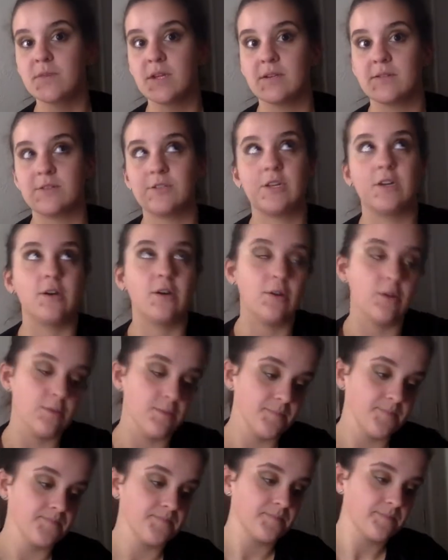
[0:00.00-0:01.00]

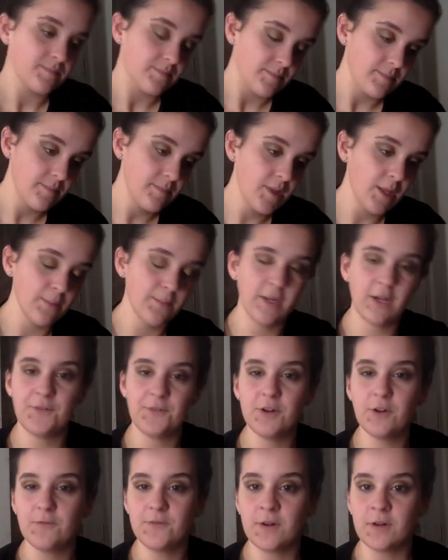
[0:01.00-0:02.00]
So, but if you
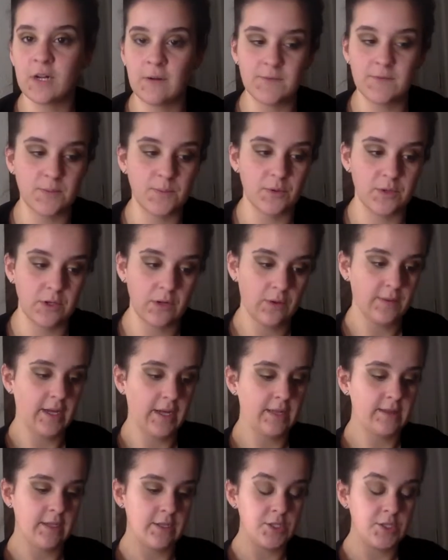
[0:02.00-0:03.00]
don't feel comfortable doing
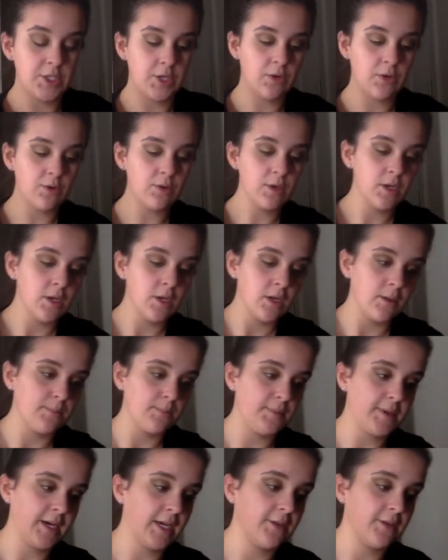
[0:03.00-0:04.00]
that, then don't.
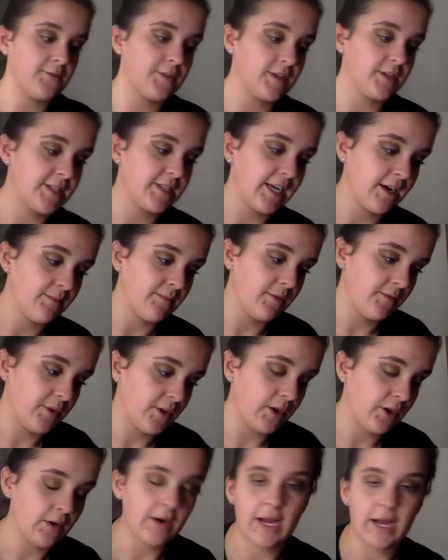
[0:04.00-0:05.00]
But for the sake of the
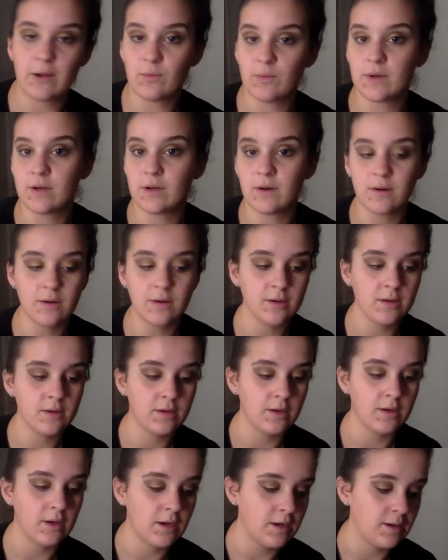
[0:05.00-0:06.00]
video, I will.
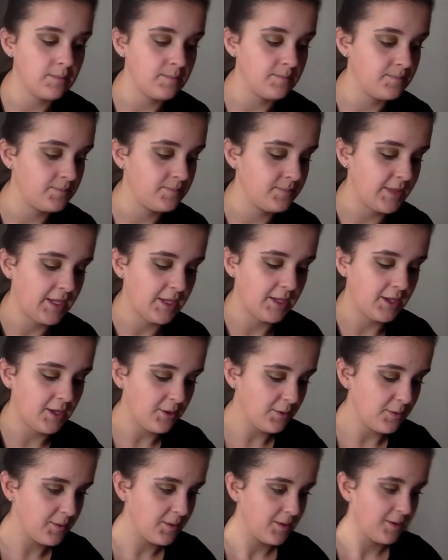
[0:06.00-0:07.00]
Thank
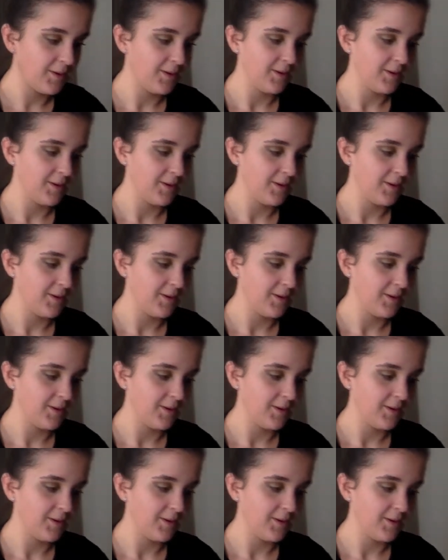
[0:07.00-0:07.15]
you.